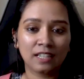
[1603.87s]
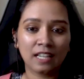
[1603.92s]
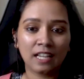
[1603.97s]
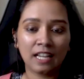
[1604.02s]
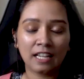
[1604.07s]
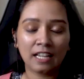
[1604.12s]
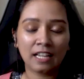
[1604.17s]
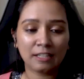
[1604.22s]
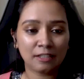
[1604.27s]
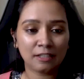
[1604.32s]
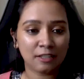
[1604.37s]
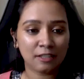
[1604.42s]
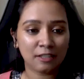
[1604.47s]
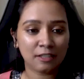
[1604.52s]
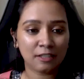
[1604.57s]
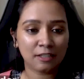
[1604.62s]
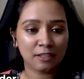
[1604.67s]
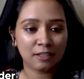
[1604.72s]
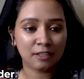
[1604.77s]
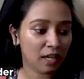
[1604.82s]
And
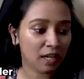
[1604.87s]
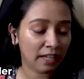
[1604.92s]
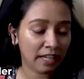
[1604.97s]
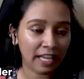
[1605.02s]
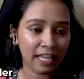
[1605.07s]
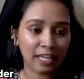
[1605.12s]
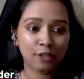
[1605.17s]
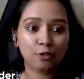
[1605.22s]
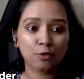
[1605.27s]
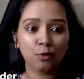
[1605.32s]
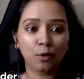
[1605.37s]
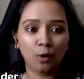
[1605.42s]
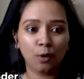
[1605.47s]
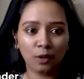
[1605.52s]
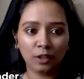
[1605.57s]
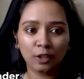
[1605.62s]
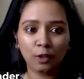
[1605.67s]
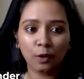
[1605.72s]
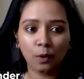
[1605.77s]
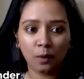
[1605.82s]
again, to
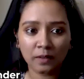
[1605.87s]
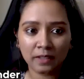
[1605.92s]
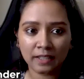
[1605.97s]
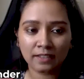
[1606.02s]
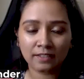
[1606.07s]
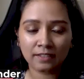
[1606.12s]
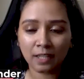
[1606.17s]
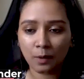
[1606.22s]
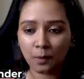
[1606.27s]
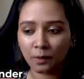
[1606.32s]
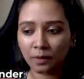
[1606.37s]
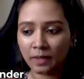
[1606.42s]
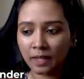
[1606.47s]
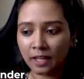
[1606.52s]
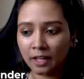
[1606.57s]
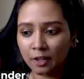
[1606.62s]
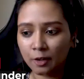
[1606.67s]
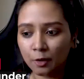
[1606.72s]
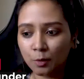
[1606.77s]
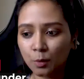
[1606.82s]
all the audience out
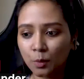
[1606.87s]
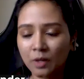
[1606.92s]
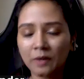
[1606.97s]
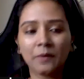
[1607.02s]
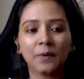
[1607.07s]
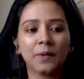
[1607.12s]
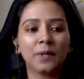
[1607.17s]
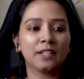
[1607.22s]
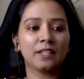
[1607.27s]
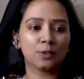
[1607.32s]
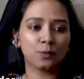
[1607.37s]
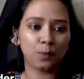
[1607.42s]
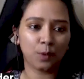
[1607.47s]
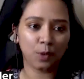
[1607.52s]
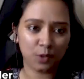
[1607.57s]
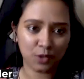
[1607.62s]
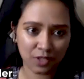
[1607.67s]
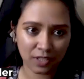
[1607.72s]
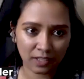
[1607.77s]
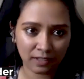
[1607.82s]
there, whoever is
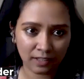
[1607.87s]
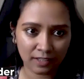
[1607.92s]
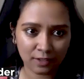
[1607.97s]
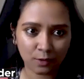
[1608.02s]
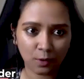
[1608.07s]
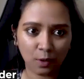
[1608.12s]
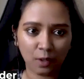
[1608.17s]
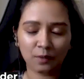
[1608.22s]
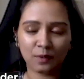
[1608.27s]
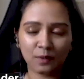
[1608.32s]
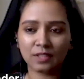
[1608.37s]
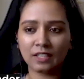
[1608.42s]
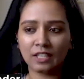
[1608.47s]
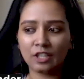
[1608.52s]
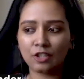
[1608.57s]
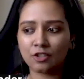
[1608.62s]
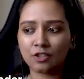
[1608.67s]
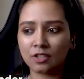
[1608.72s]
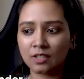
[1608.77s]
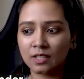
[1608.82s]
watching this
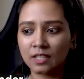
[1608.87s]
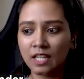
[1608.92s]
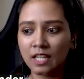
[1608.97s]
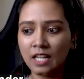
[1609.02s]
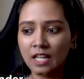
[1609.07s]
conversation,